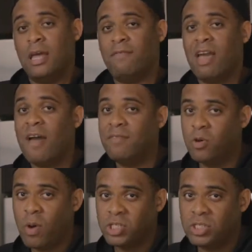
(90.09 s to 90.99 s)
If you have any
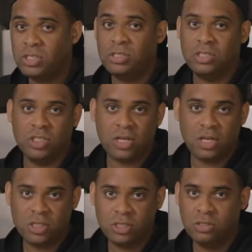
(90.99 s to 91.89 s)
questions,
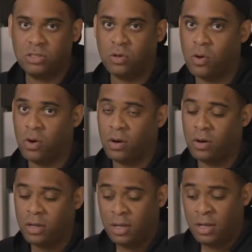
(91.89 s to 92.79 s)
suggestions,
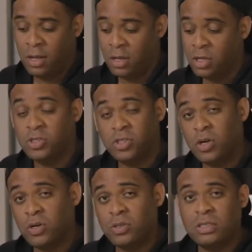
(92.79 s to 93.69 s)
or
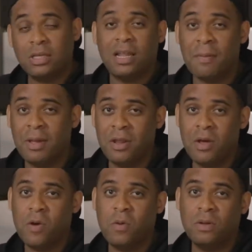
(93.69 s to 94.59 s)
concerns, let me
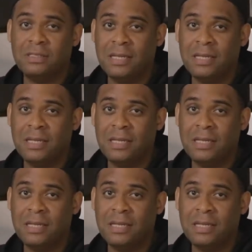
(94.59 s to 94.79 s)
know.